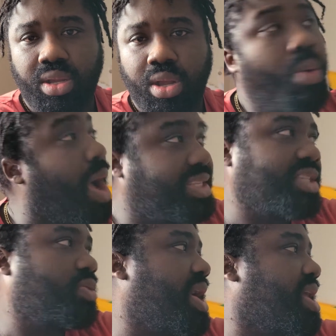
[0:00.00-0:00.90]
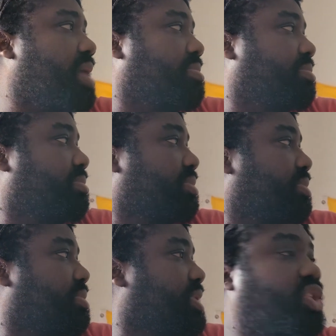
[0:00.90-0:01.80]
What is going on?
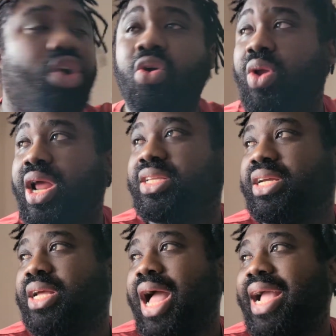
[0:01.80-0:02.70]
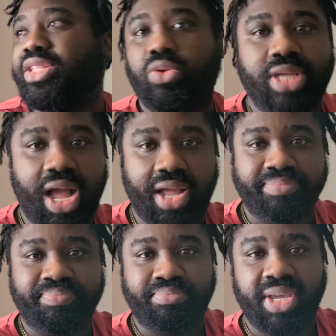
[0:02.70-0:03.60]
This corona thing, I get out of hand.
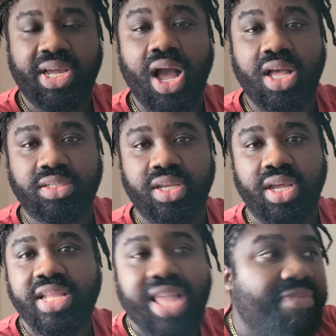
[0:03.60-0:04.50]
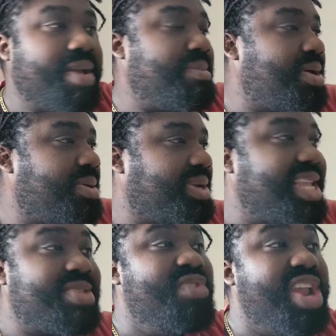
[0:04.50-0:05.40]
Because it affect me now. It
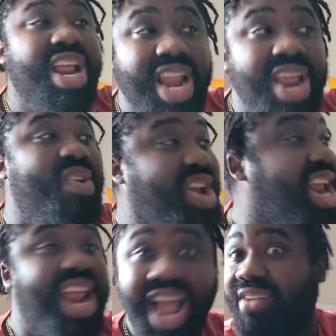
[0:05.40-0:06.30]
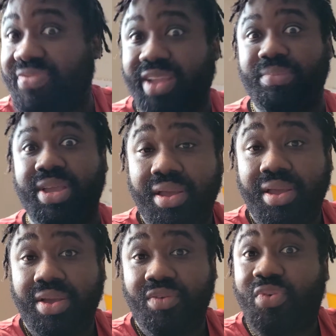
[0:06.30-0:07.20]
really, really affect me.
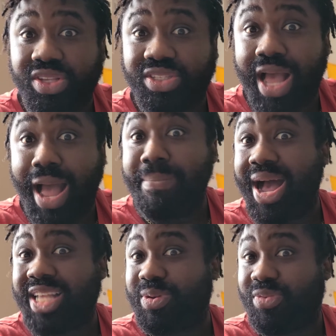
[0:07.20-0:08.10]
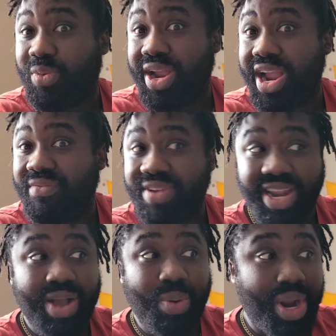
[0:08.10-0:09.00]
First, a mask for wear every day
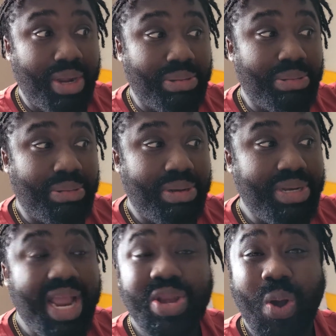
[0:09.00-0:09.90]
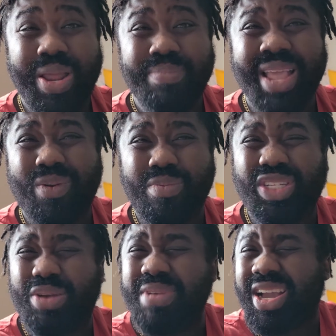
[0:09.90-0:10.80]
at work. Then now them take home
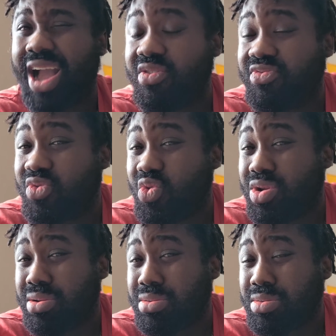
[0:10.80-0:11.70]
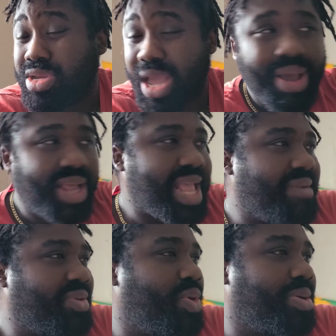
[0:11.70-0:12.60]
Jamaican food. Yeah, man, time to
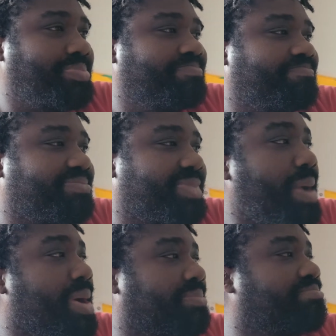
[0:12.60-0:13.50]
go home. Yeah, man.